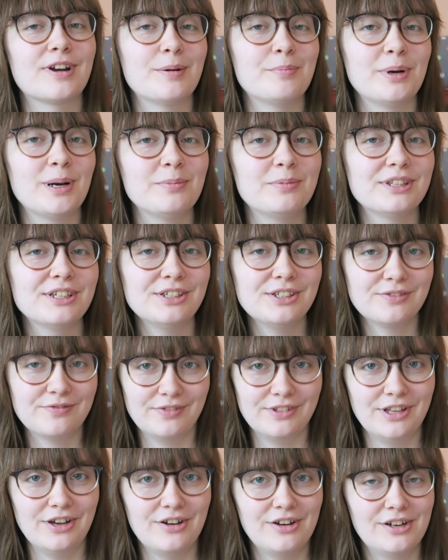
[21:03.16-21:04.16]
wrap up this
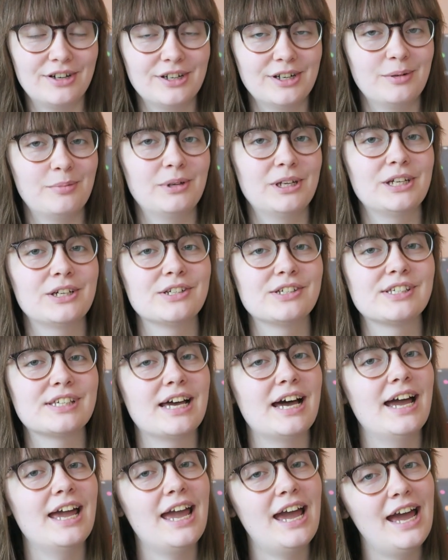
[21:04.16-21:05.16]
vlog because
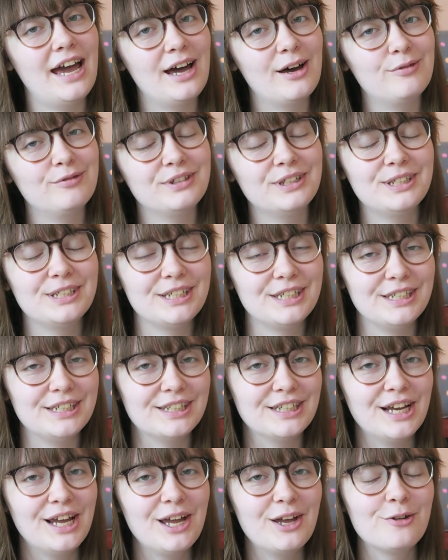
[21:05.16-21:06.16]
I have
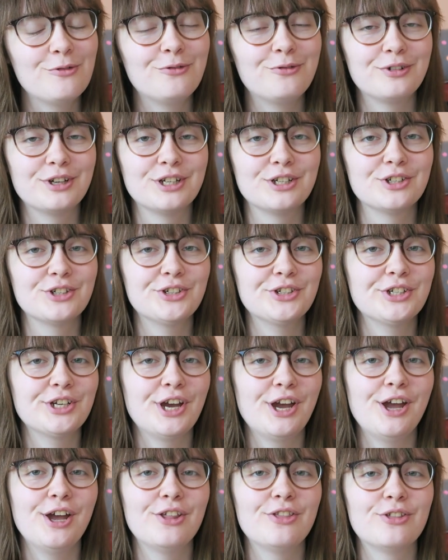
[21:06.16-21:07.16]
indeed finished
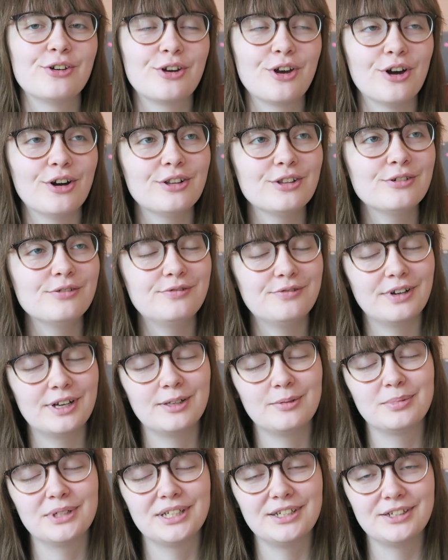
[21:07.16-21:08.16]
The Girl Who
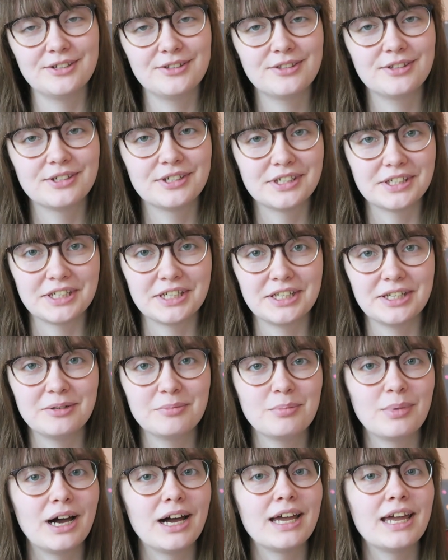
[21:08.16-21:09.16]
Fell Beneath the Sea
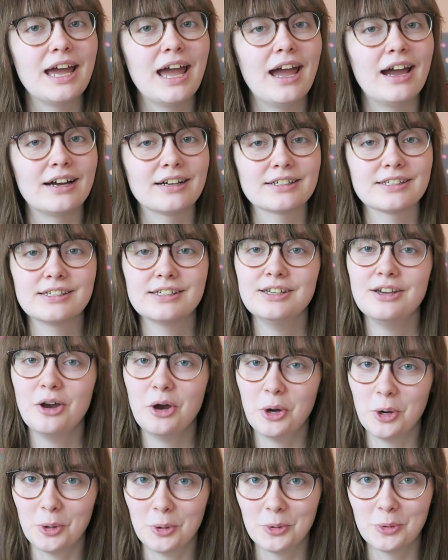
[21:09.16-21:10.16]
by Axie
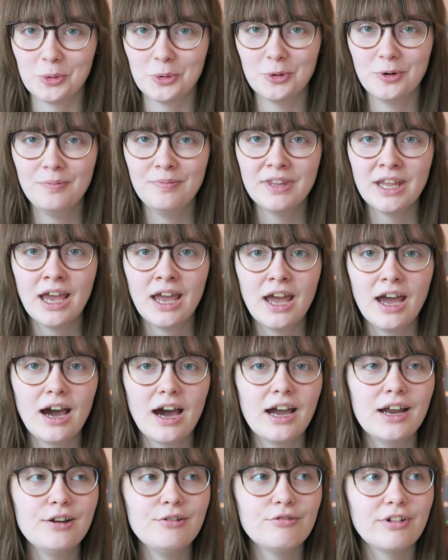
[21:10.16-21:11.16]
O.
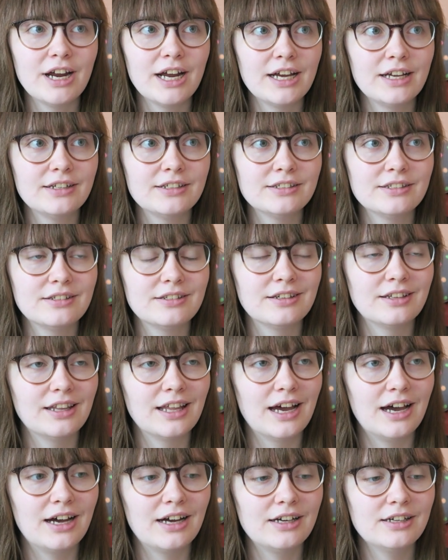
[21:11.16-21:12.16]
I read the
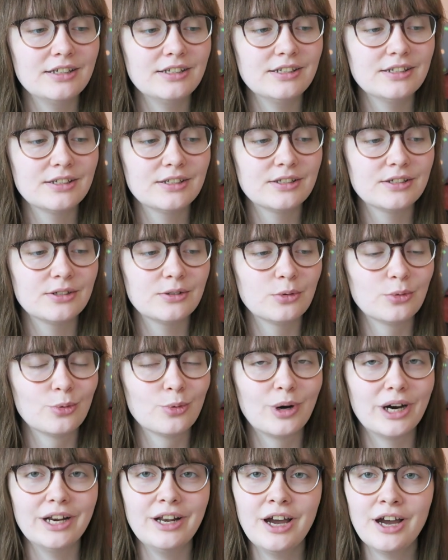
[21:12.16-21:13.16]
last
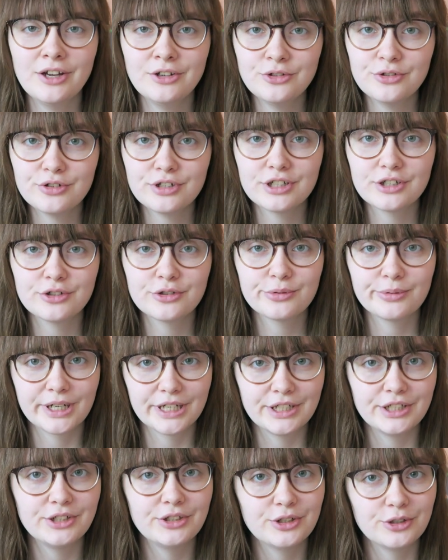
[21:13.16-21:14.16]

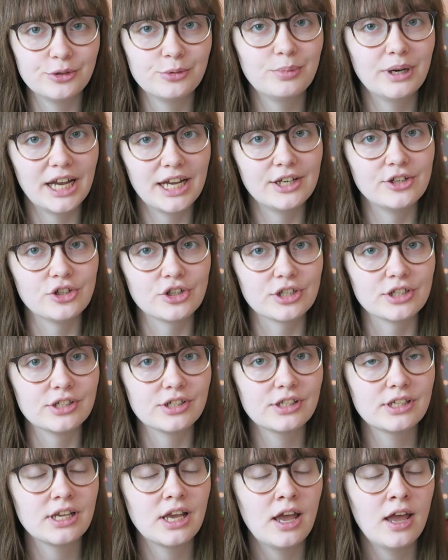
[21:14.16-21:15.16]
122
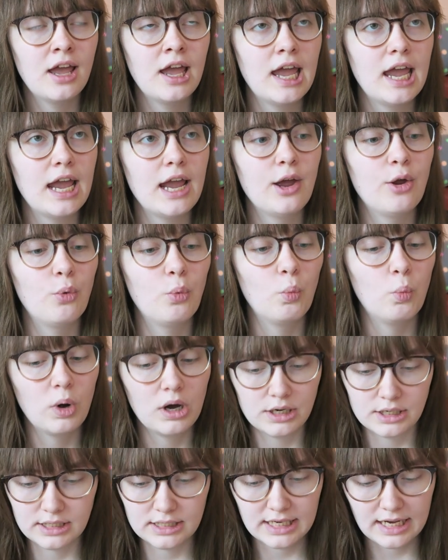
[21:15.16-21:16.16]
pages in
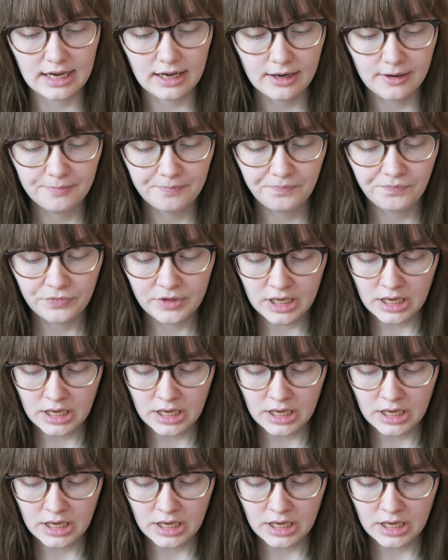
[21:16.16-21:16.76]
one day,